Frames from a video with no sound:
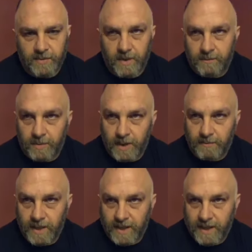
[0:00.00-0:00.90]
And we're going to
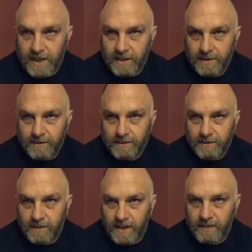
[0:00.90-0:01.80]
bring Mike on and
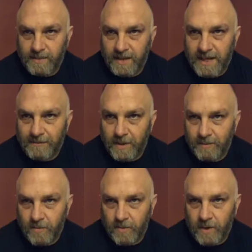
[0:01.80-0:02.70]
let him
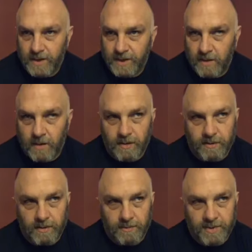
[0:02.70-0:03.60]
elaborate more on the
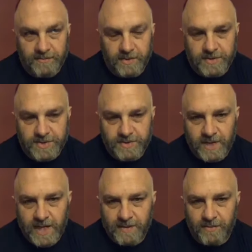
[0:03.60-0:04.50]
article. But for those of you
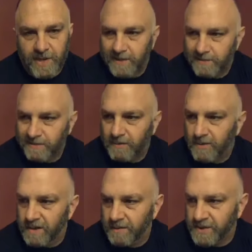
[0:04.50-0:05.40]
who hadn't read it, I
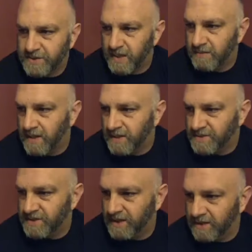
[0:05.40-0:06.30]
wanted to make sure I read
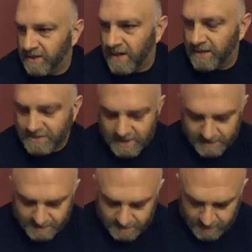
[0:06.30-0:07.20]
it so you get the
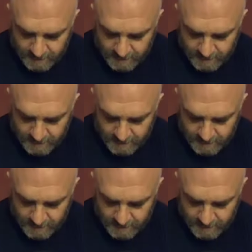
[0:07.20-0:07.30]
context.